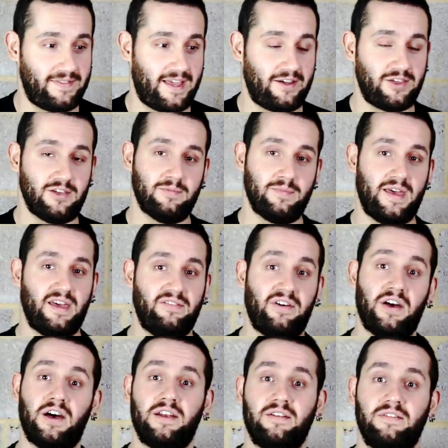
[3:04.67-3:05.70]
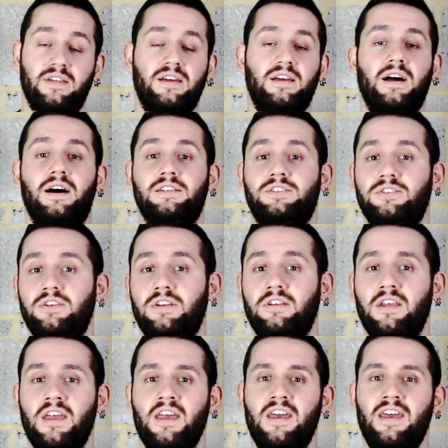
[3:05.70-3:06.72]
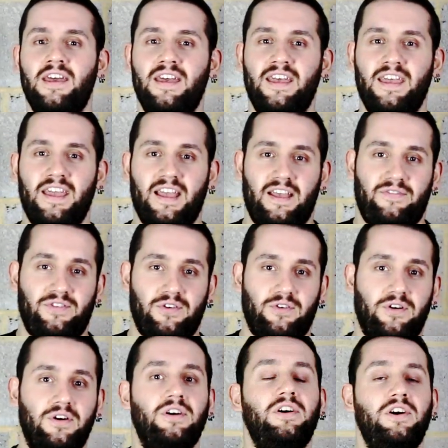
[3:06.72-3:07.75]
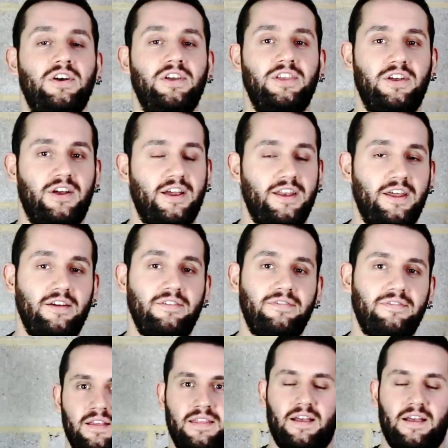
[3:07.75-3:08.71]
Now you may have heard of the cartoon, if you're young enough.